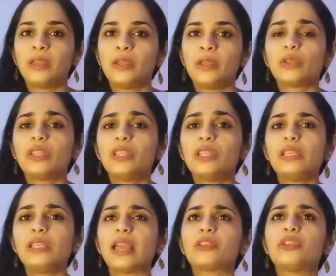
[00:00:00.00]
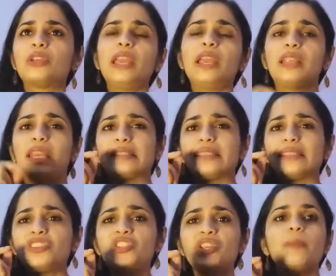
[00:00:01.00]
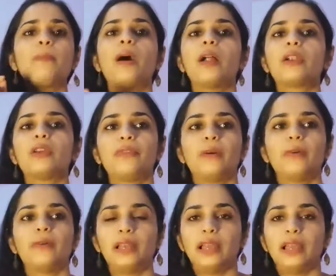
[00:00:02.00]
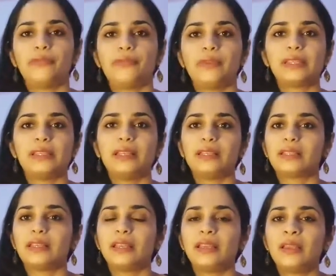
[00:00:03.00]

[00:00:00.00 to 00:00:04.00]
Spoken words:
So this is actually an essential part of our life, isn't it?